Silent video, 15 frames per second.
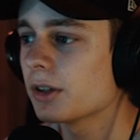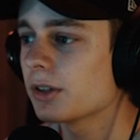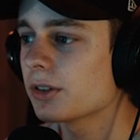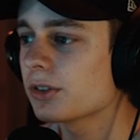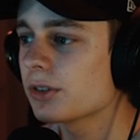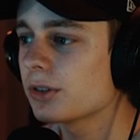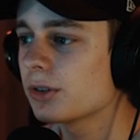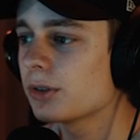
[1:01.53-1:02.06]

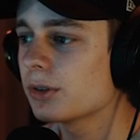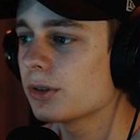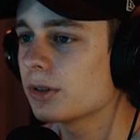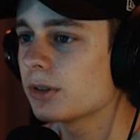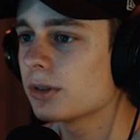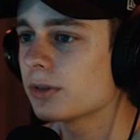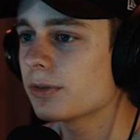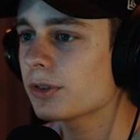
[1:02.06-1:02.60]
So
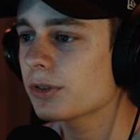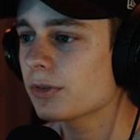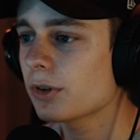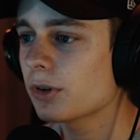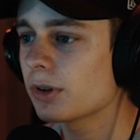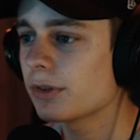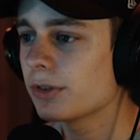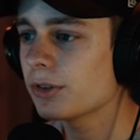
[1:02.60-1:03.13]
first of
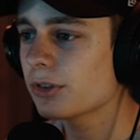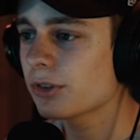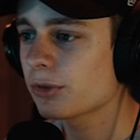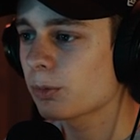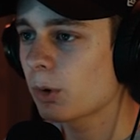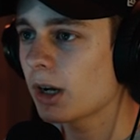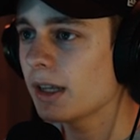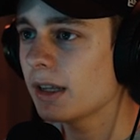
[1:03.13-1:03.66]
all, if yours is
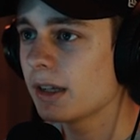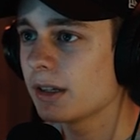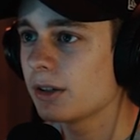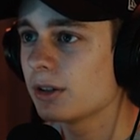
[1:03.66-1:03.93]
white and